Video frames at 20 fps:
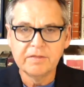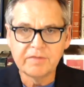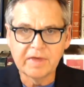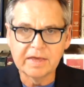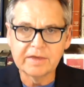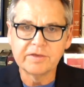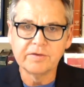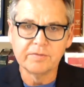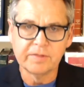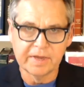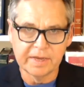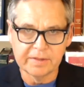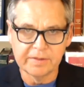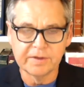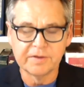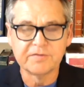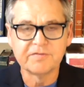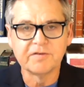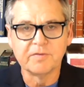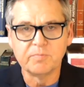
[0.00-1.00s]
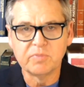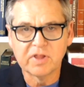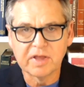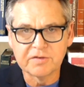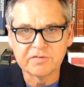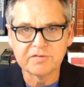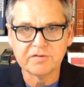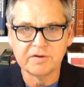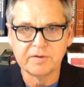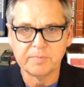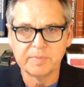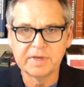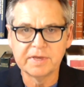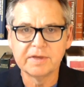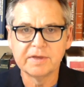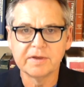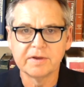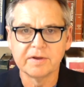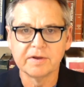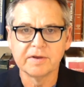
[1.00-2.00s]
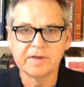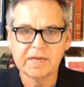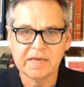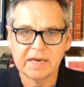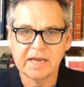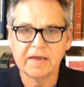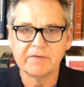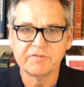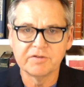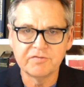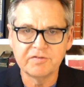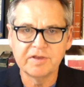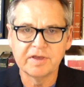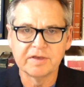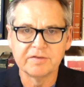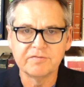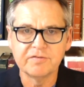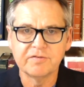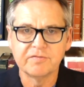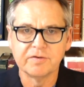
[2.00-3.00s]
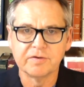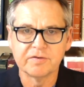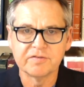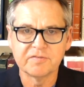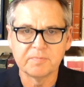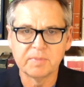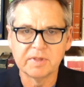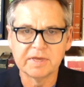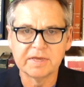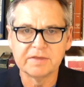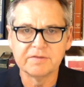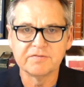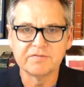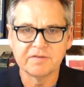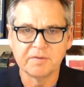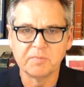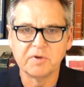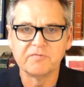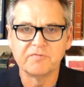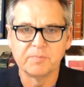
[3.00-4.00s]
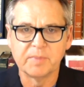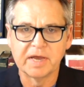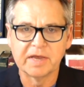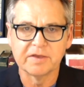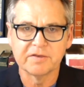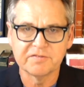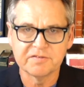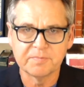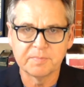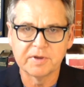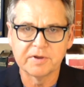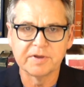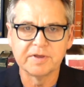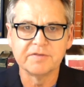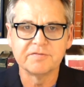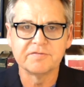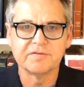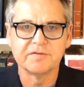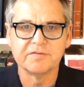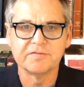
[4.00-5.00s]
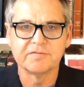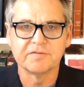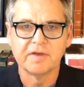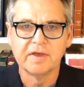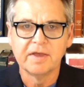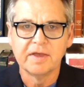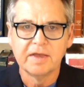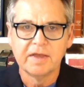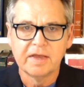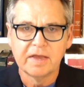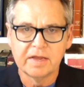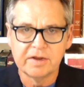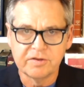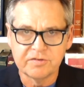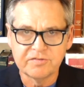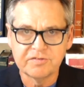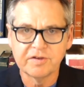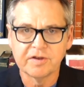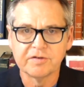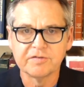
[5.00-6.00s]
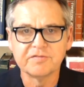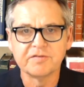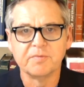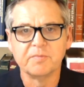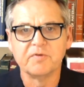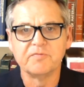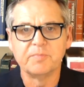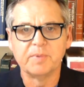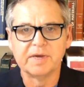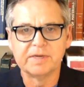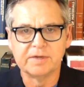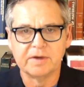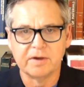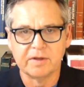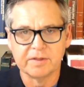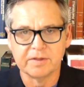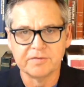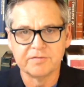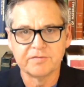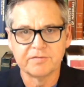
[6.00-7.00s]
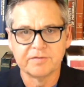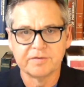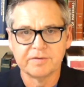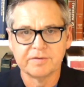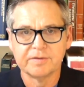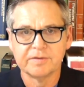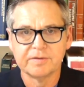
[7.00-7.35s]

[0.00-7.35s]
Thank you, Layla. It's a pleasure to be here and have a chance to explain some of my experiences and to share some of my knowledge.